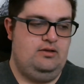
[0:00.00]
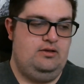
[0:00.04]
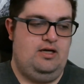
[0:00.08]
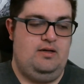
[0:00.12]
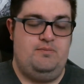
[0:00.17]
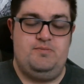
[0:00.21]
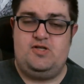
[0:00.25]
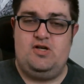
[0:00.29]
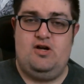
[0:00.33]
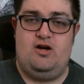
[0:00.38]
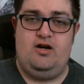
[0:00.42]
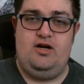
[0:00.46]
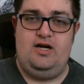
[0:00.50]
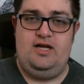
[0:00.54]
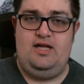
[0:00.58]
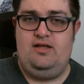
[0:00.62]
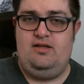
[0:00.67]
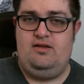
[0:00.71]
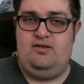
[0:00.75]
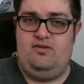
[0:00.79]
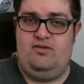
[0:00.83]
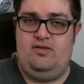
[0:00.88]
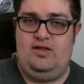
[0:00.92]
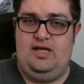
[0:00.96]
I'm
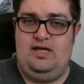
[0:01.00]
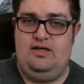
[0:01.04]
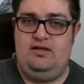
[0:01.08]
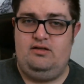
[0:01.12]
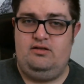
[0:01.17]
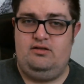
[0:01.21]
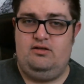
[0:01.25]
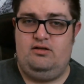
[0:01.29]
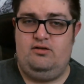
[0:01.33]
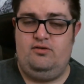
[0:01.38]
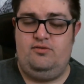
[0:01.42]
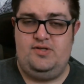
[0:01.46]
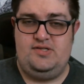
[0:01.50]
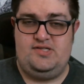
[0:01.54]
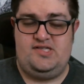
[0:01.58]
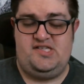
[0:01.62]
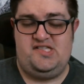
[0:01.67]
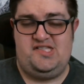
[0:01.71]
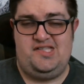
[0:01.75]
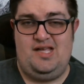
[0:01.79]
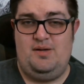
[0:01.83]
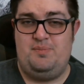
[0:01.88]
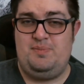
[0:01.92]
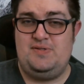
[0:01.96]
sorry that this
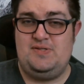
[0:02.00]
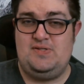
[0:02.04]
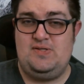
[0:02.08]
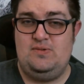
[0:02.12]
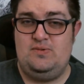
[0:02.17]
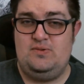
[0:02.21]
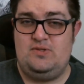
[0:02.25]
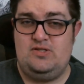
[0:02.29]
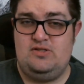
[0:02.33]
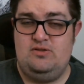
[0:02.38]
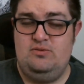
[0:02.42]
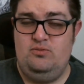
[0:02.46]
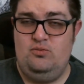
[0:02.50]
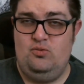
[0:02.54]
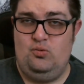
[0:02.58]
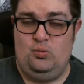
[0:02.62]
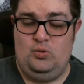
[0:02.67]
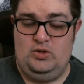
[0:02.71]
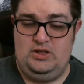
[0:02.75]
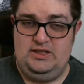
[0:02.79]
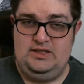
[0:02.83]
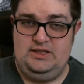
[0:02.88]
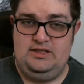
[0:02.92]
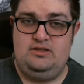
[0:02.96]
isn't episode
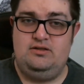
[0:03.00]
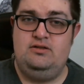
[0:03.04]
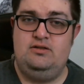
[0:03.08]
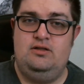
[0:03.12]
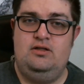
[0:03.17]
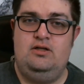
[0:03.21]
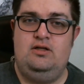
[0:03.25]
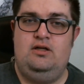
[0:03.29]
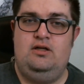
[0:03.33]
one